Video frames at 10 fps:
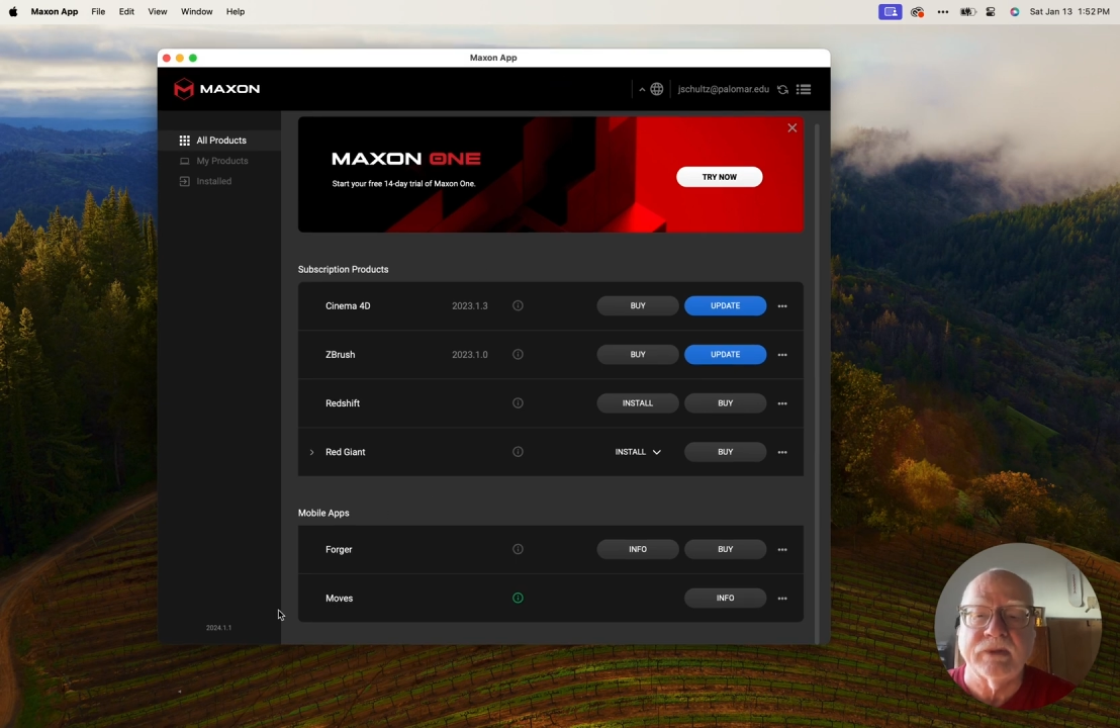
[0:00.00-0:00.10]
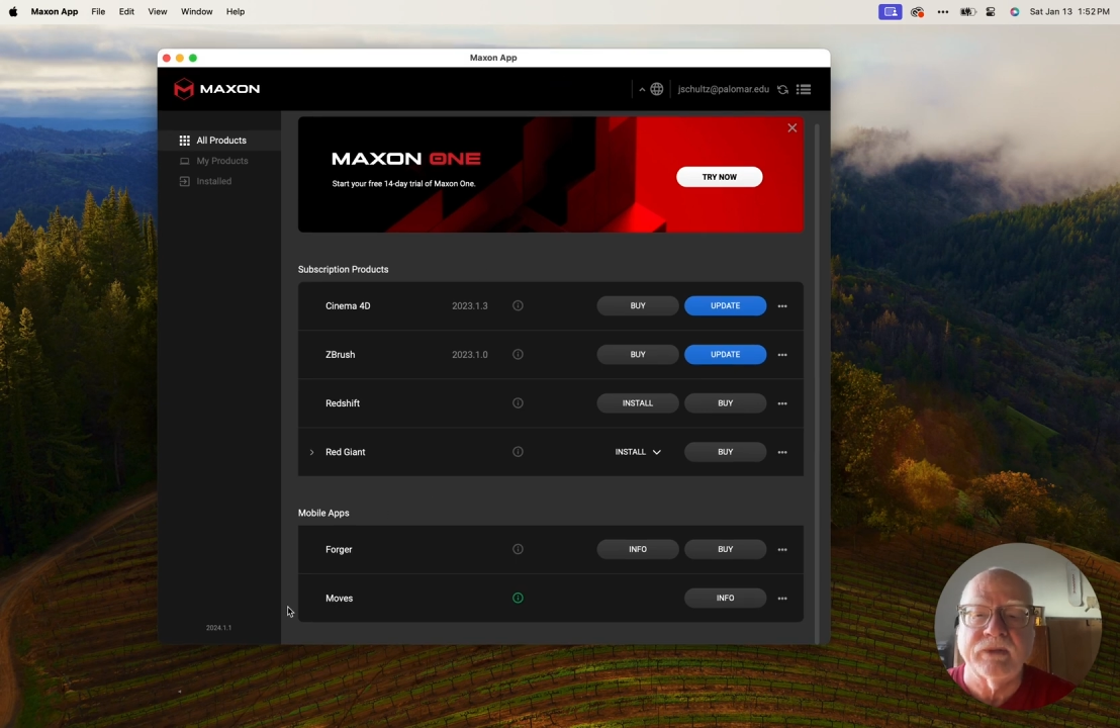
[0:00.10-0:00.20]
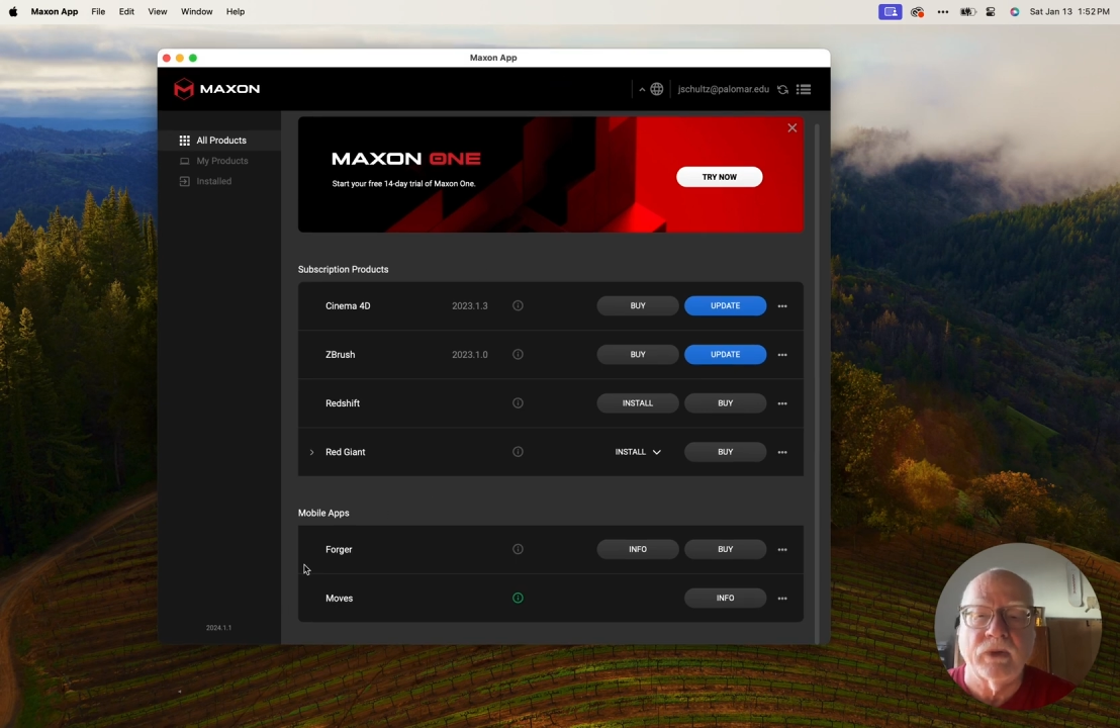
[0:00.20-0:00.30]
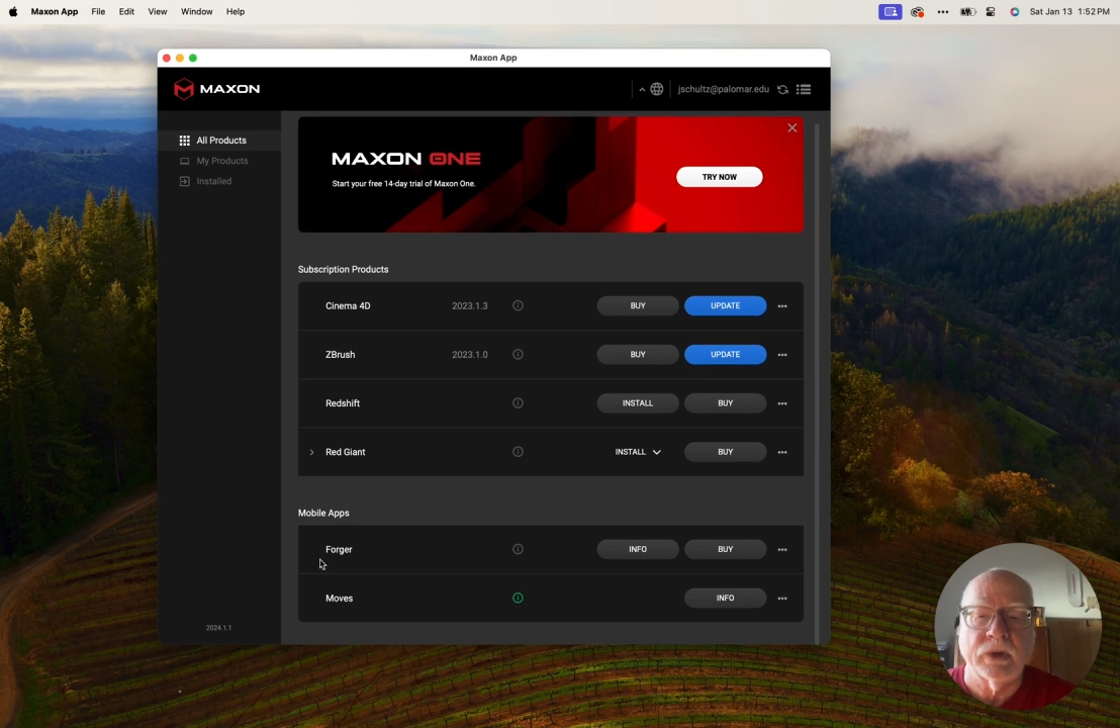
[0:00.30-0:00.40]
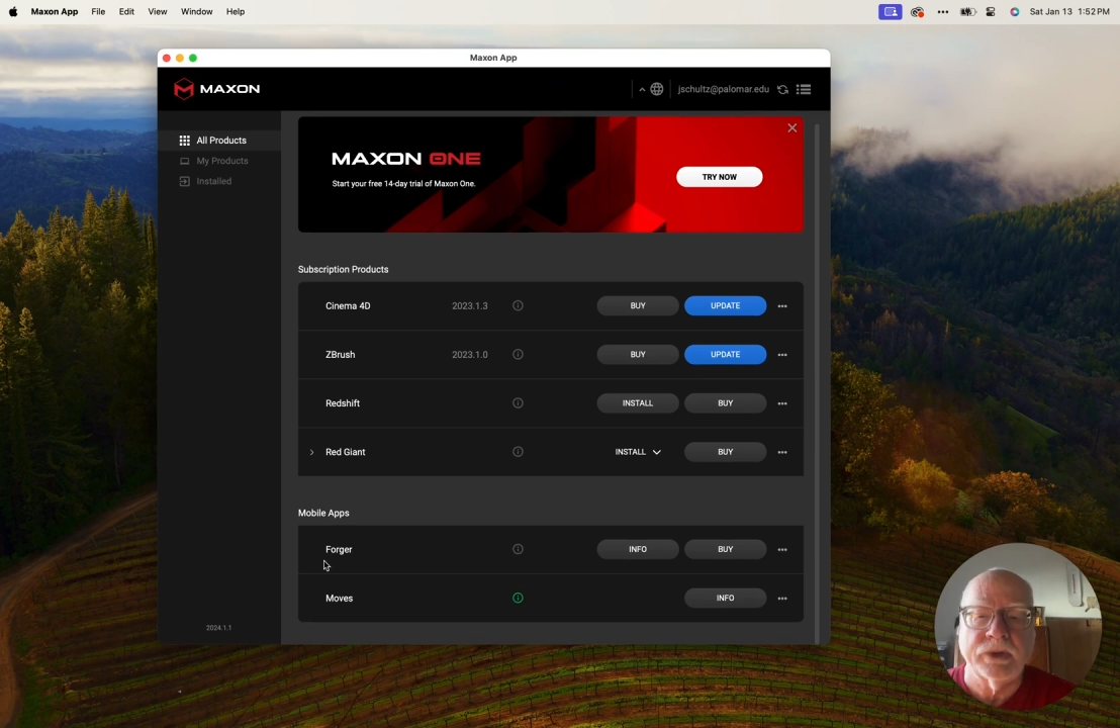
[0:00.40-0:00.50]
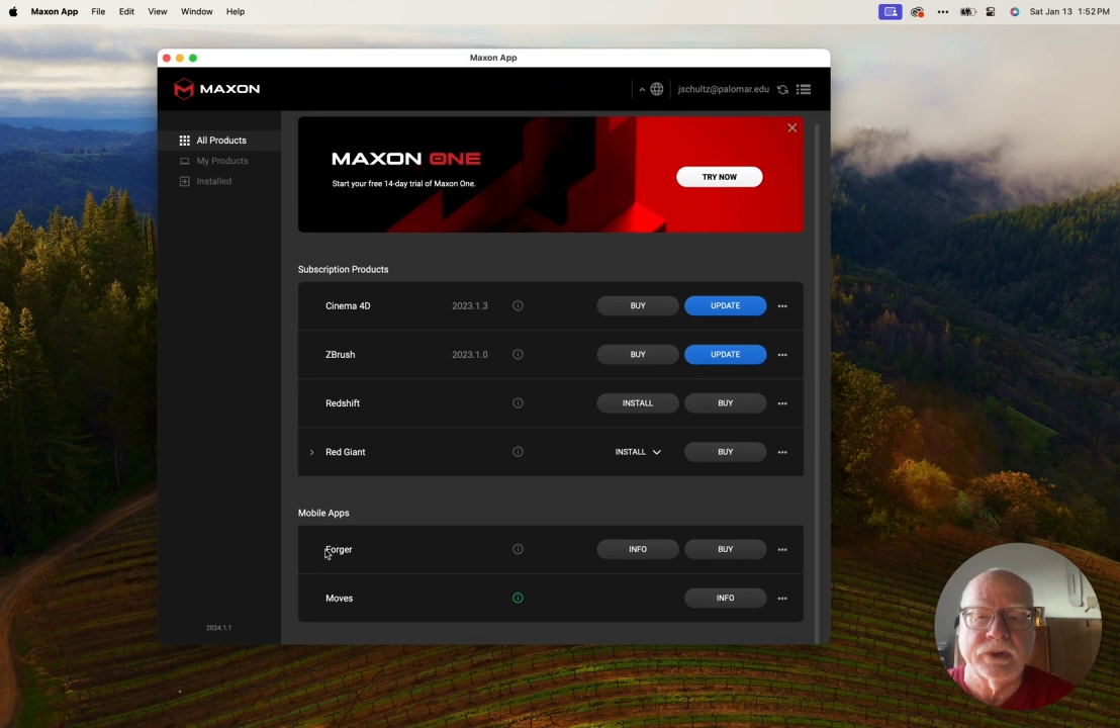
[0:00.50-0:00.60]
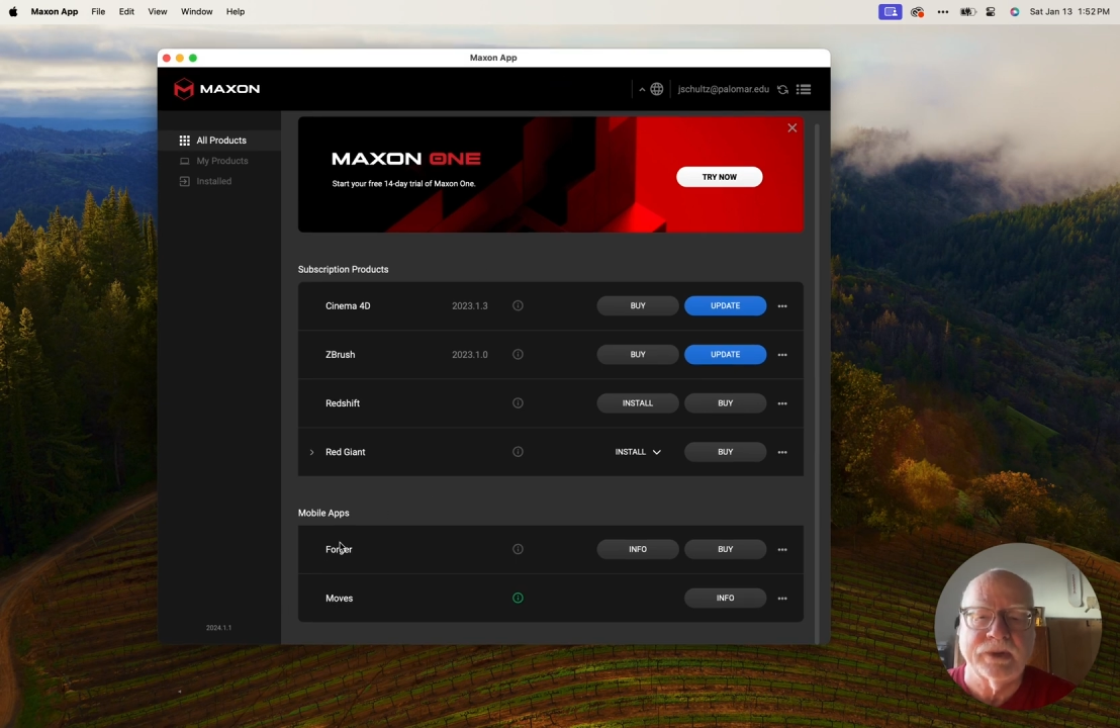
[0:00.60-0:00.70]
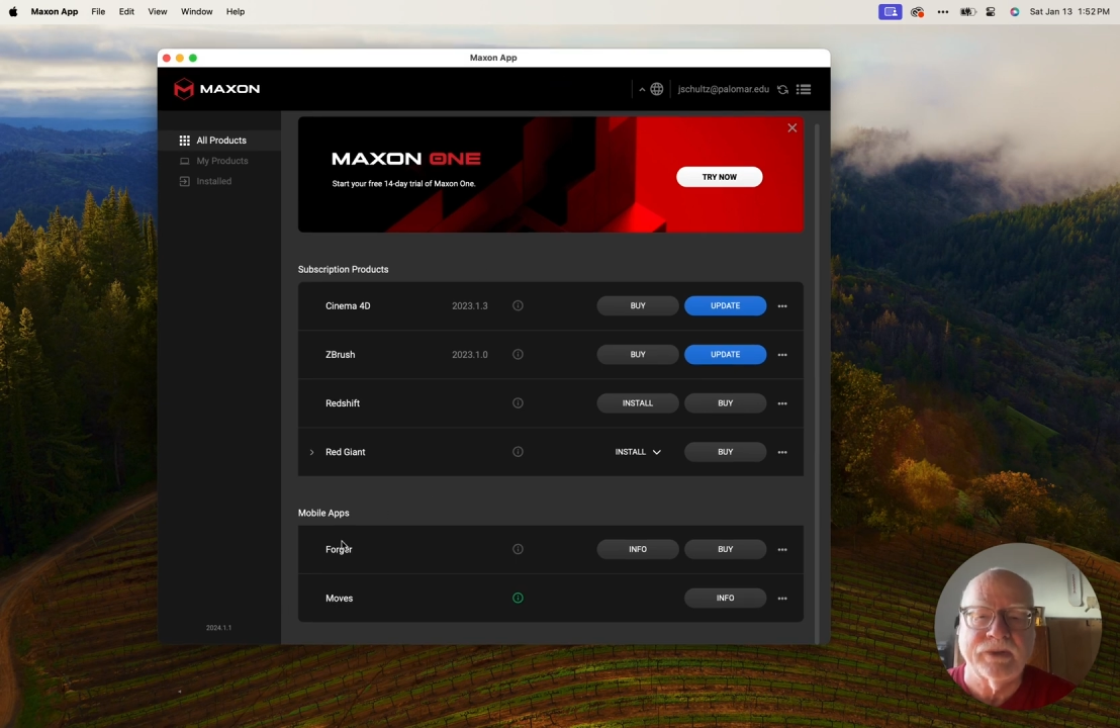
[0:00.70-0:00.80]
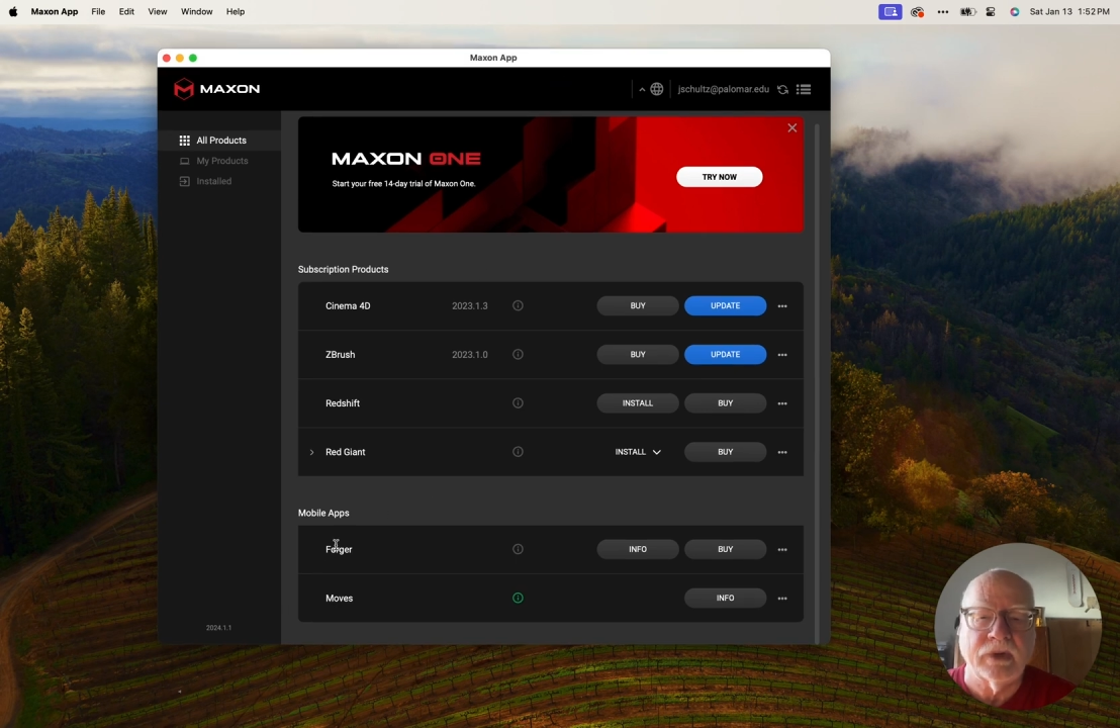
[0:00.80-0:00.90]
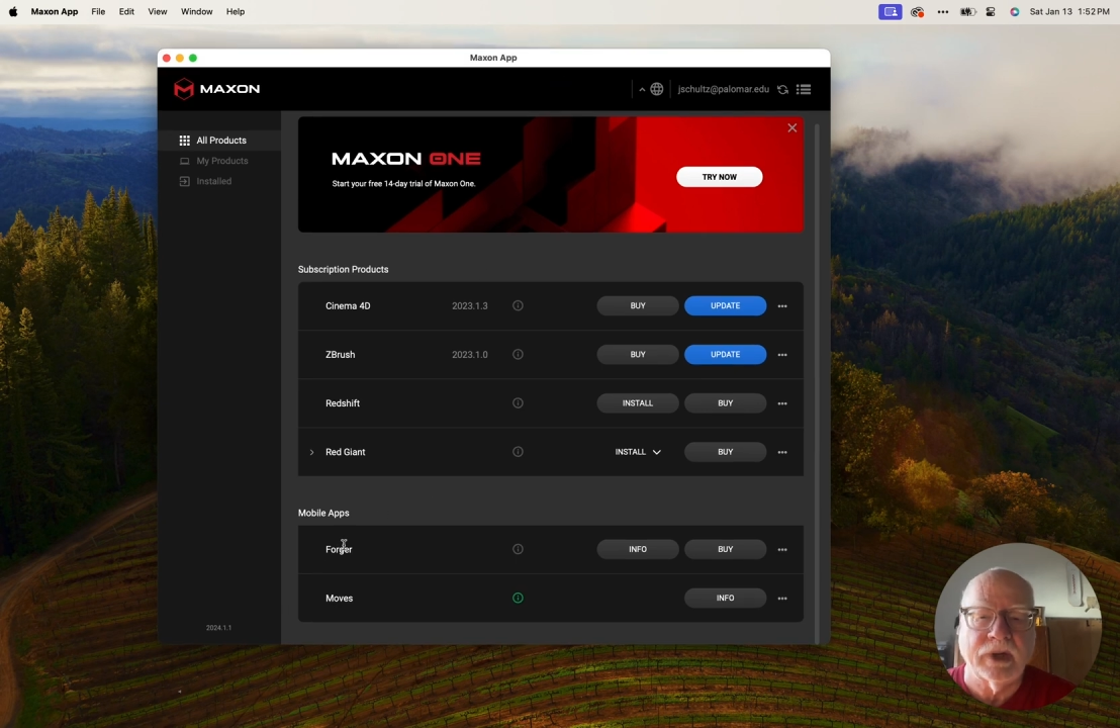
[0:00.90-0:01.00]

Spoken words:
Forgers for